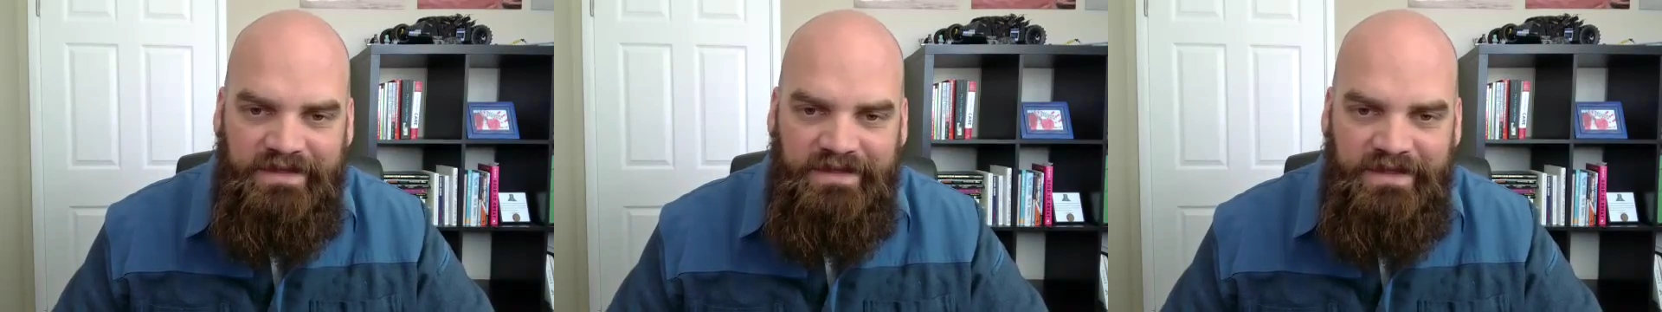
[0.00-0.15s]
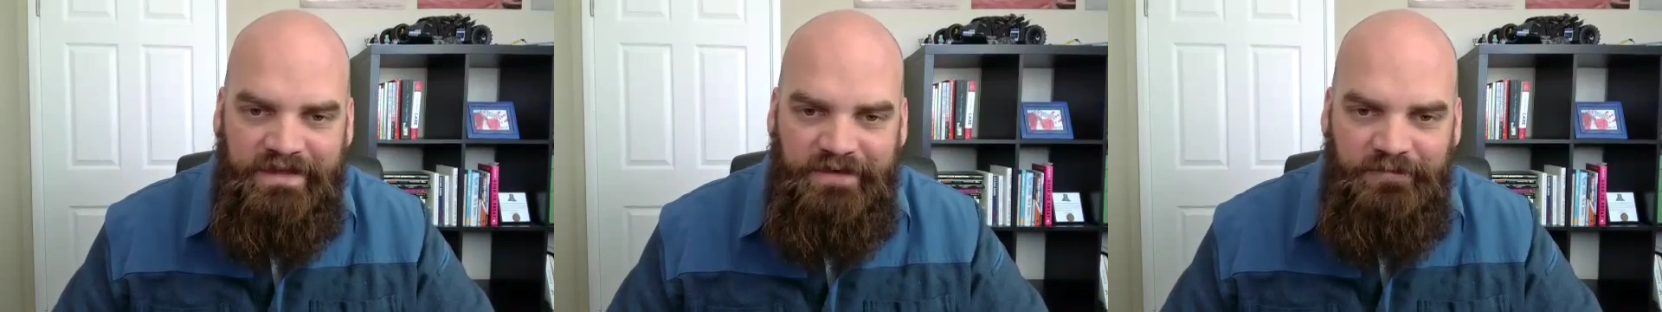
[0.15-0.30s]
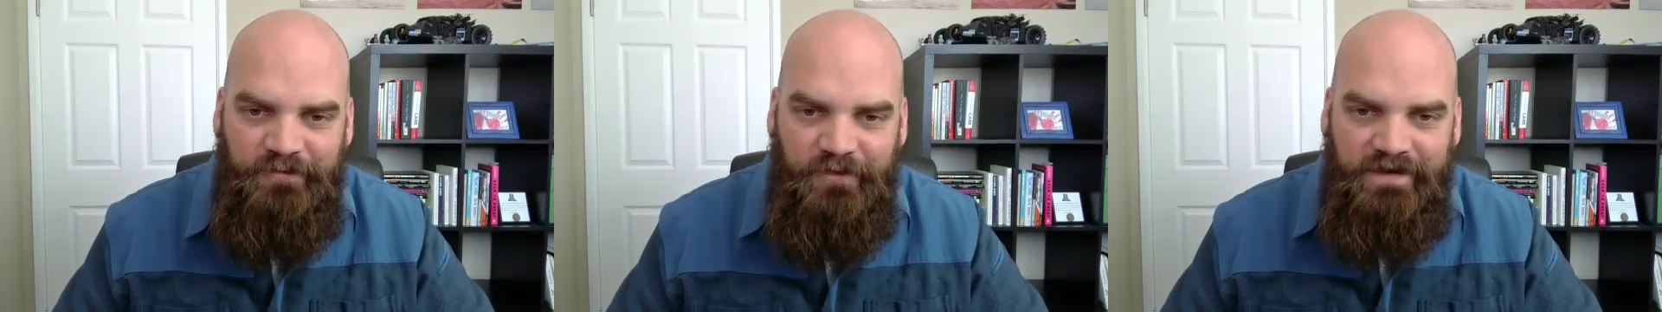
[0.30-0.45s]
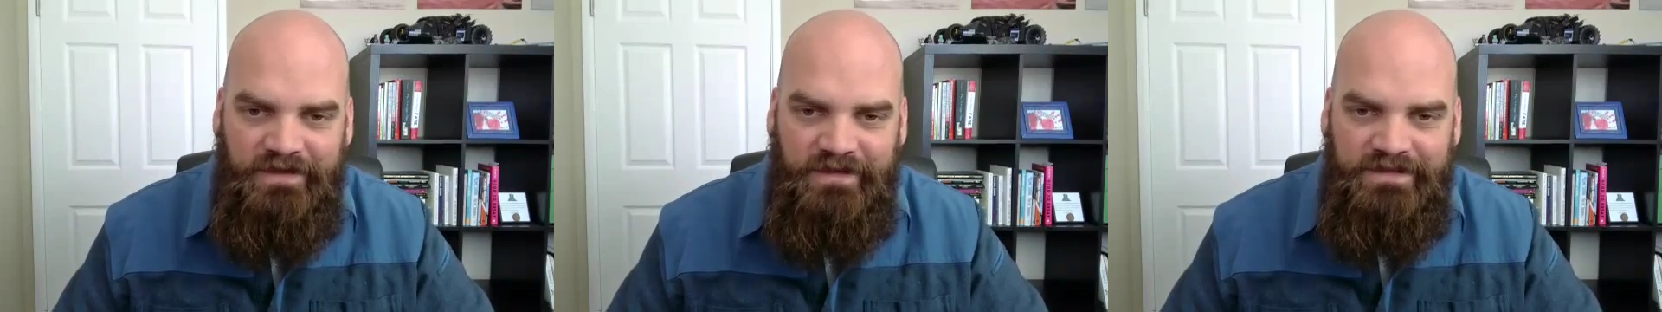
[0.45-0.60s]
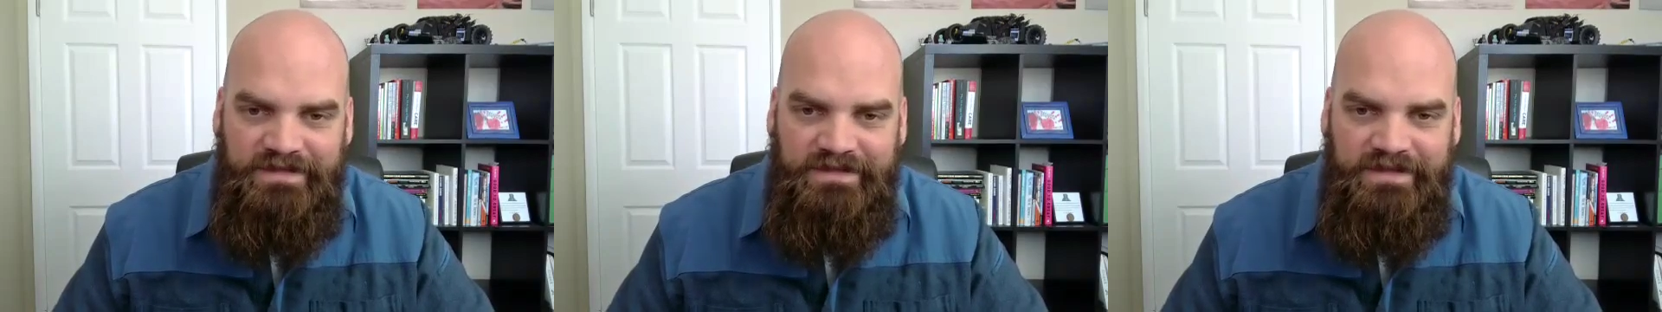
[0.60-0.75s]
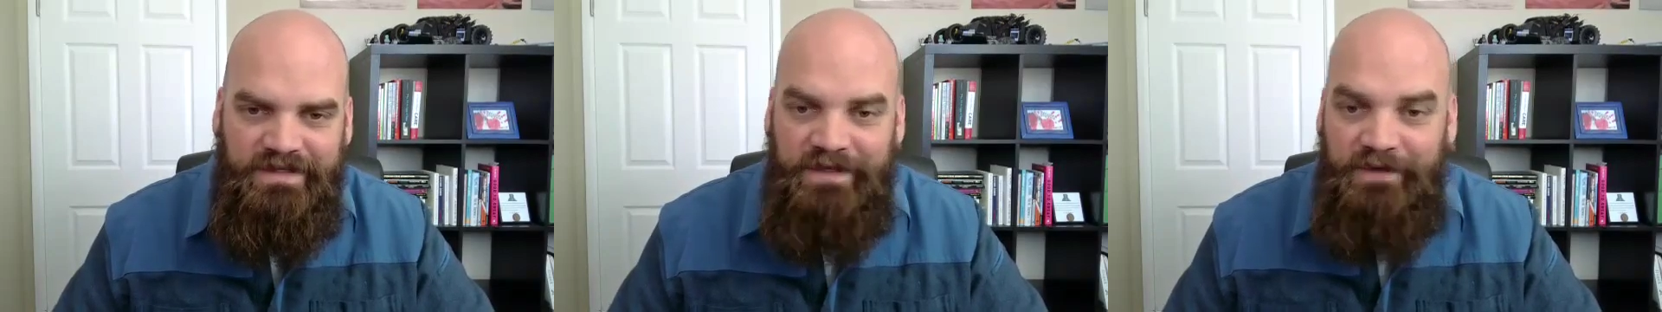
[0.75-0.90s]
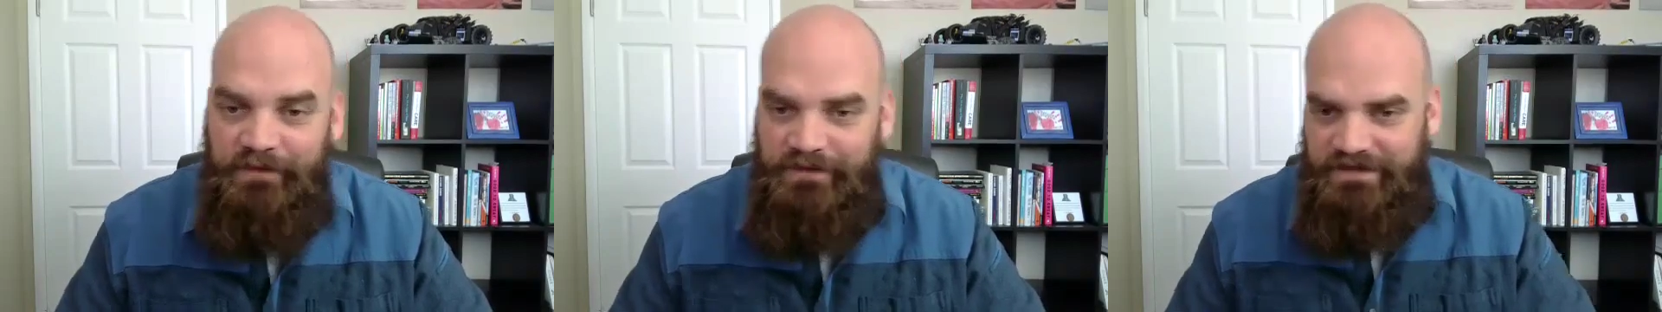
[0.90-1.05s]
that he
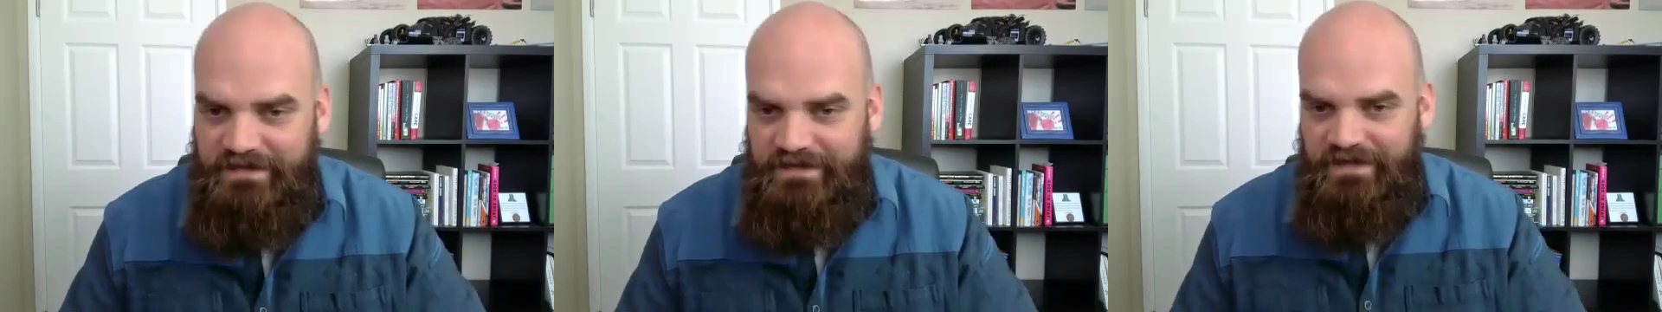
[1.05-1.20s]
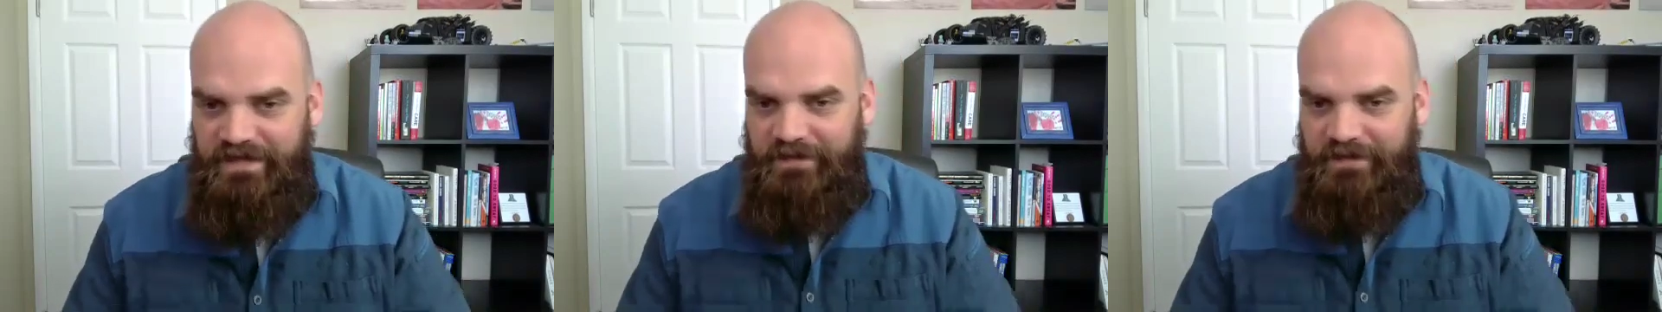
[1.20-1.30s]
wants.